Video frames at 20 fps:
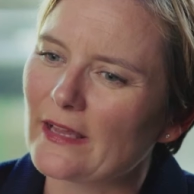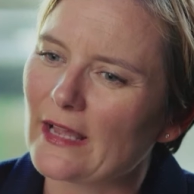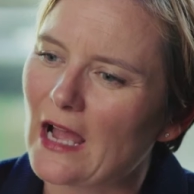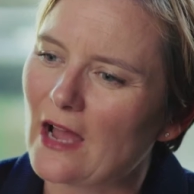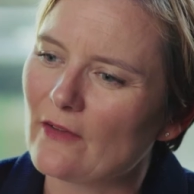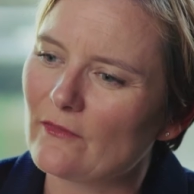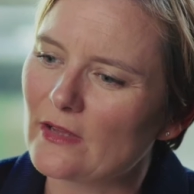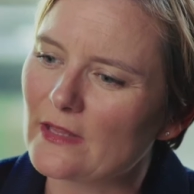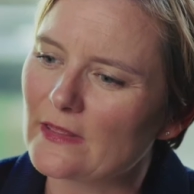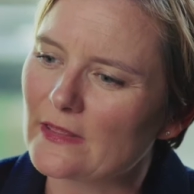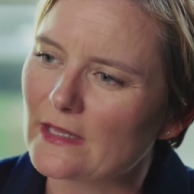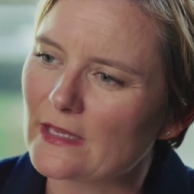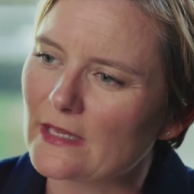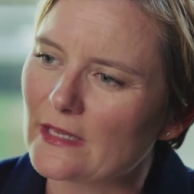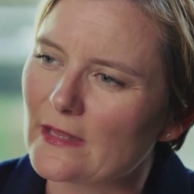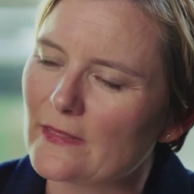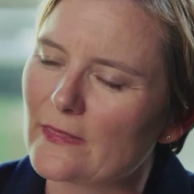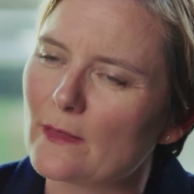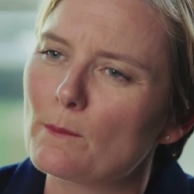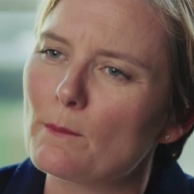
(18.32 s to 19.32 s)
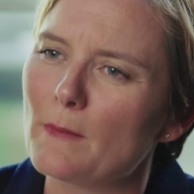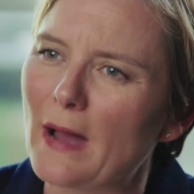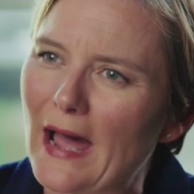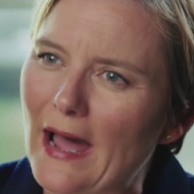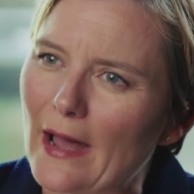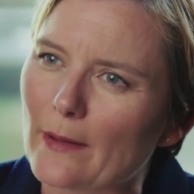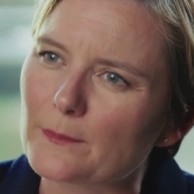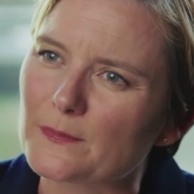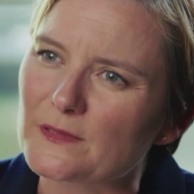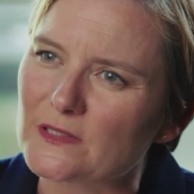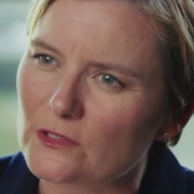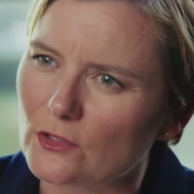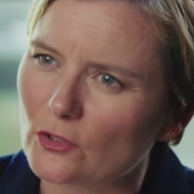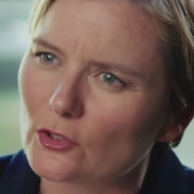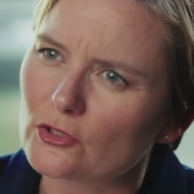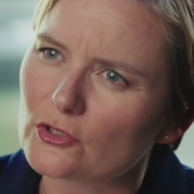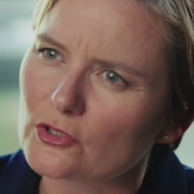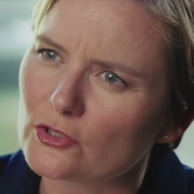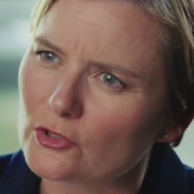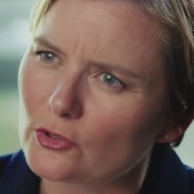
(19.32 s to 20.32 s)
having the map
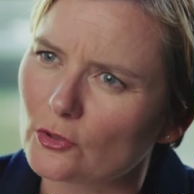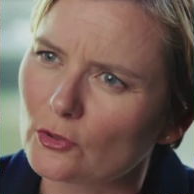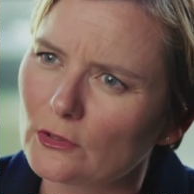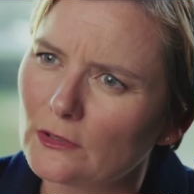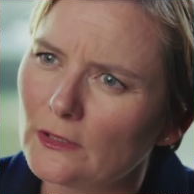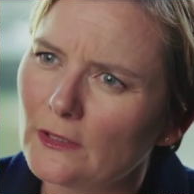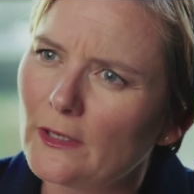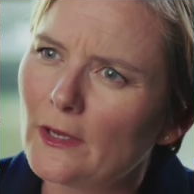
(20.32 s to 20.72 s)
search tool,